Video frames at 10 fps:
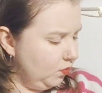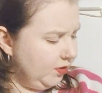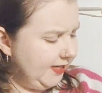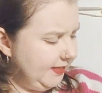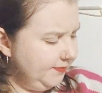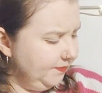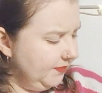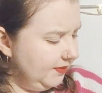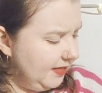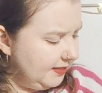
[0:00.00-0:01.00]
worried
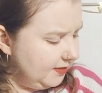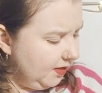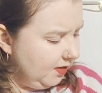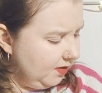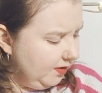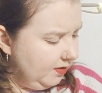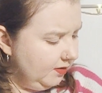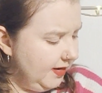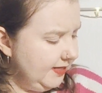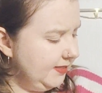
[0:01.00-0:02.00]
that
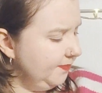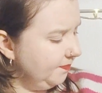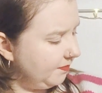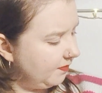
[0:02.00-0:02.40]
as